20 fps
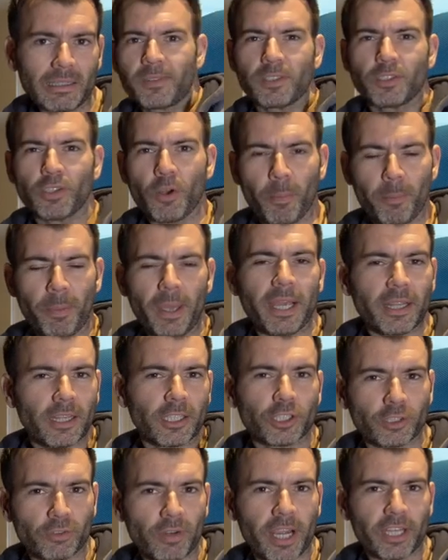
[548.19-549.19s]
So pick the
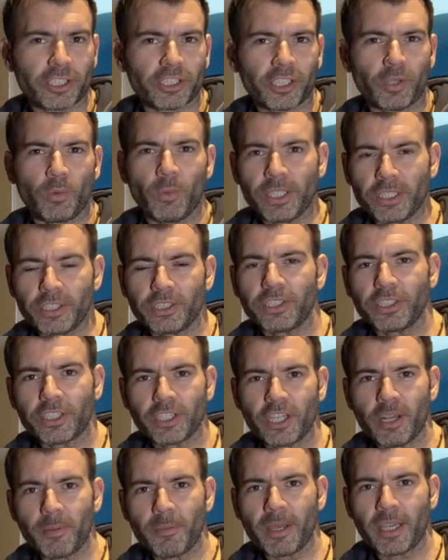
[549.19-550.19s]
strategy. Which is it
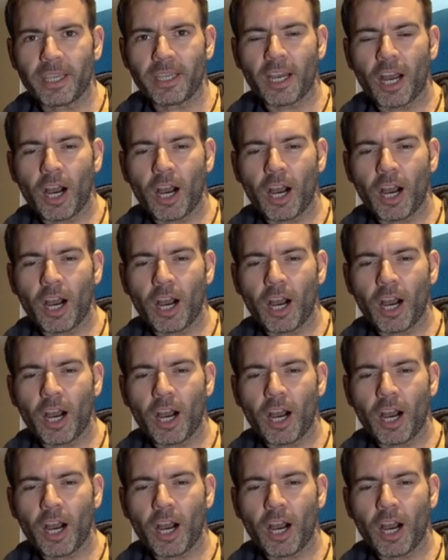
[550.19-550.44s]
going to be?